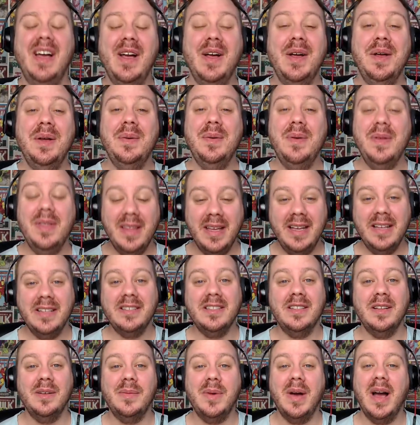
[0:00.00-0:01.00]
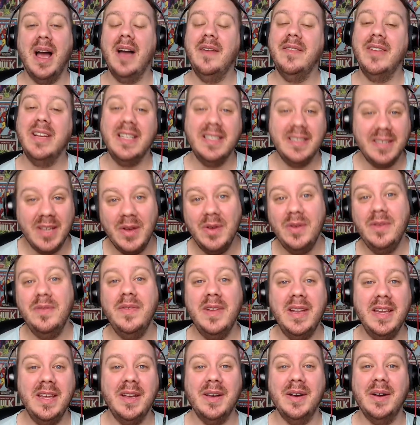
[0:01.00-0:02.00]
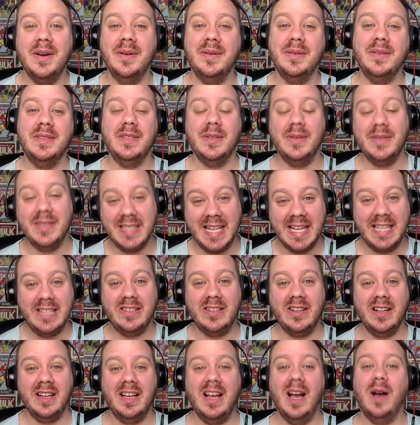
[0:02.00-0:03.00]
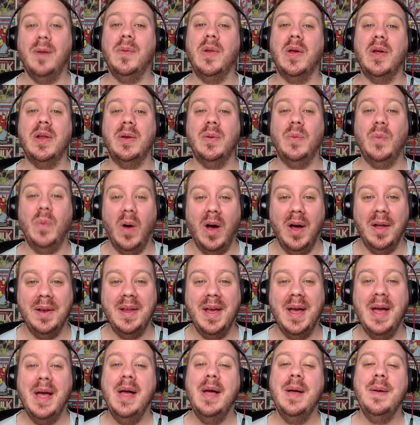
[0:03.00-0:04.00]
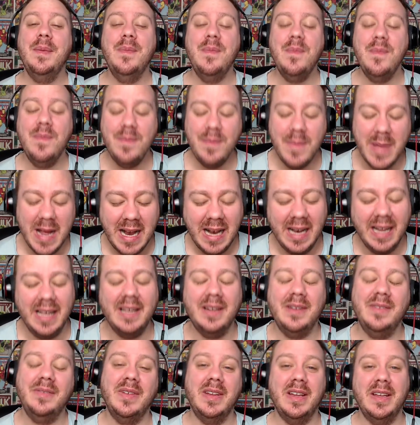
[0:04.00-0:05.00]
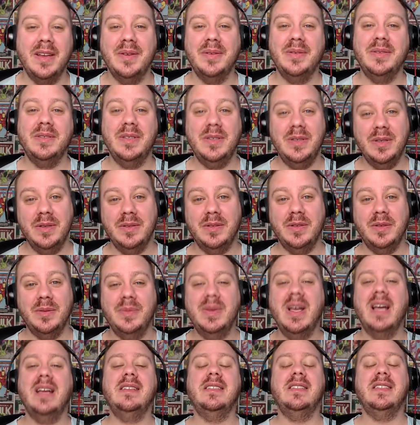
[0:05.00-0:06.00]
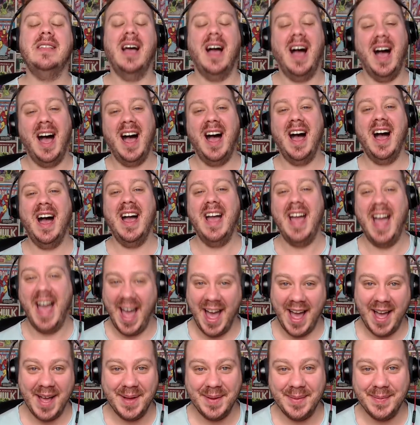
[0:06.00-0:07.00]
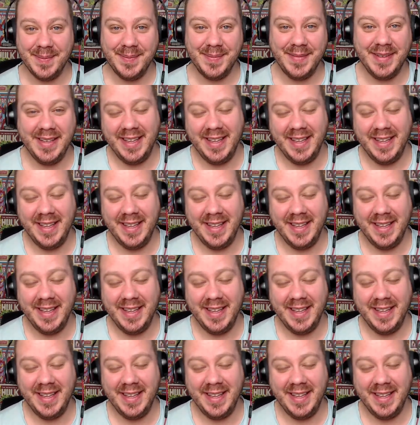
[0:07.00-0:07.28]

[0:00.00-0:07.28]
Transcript: with each number having its own video. So essentially uploading 1 million videos to YouTube. Yes, I am.